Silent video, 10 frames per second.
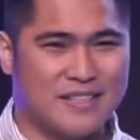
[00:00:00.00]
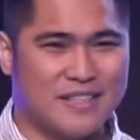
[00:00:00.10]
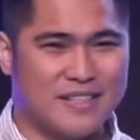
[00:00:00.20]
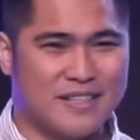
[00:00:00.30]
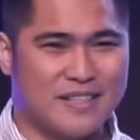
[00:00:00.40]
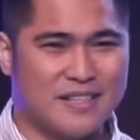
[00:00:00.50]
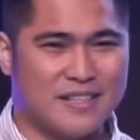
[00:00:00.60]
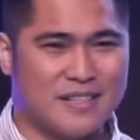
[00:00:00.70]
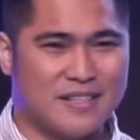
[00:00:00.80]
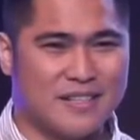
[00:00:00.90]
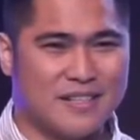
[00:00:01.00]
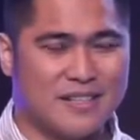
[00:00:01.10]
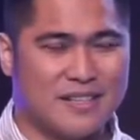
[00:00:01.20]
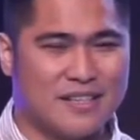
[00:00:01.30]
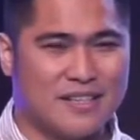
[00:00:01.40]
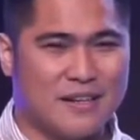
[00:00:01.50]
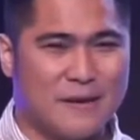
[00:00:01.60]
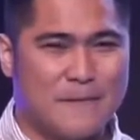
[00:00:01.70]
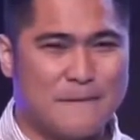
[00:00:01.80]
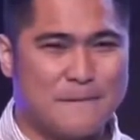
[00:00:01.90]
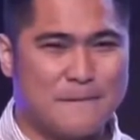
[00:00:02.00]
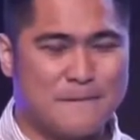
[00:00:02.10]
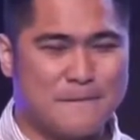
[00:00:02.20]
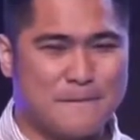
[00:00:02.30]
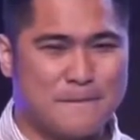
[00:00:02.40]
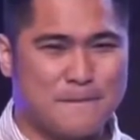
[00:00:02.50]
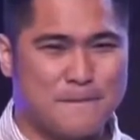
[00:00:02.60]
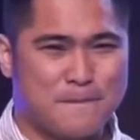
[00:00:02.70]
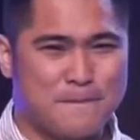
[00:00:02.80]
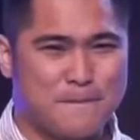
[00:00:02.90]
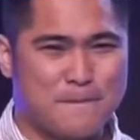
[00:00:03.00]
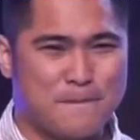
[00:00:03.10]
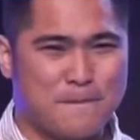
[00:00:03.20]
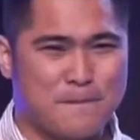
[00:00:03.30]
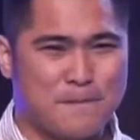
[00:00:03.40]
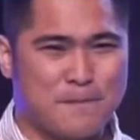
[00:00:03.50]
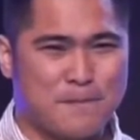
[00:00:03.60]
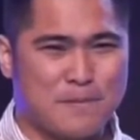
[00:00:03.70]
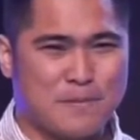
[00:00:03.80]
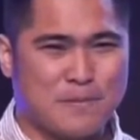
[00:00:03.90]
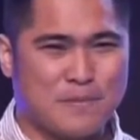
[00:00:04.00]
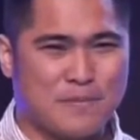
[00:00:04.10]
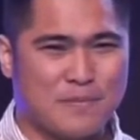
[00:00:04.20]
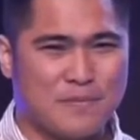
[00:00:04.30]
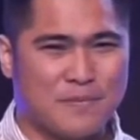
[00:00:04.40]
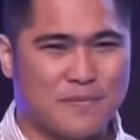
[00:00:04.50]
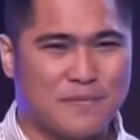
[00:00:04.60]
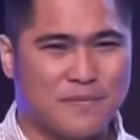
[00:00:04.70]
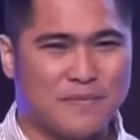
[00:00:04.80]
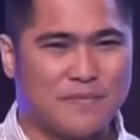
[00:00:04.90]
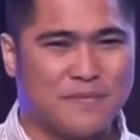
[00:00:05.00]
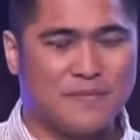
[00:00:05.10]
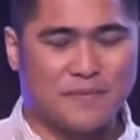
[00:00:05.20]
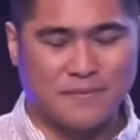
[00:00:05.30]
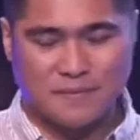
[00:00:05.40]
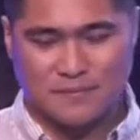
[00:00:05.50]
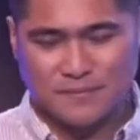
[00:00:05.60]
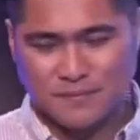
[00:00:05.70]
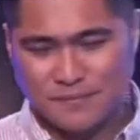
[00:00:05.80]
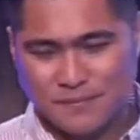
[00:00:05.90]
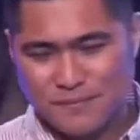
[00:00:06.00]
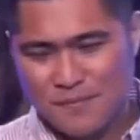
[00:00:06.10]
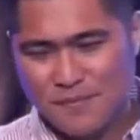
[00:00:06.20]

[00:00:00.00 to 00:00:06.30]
(no one is talking)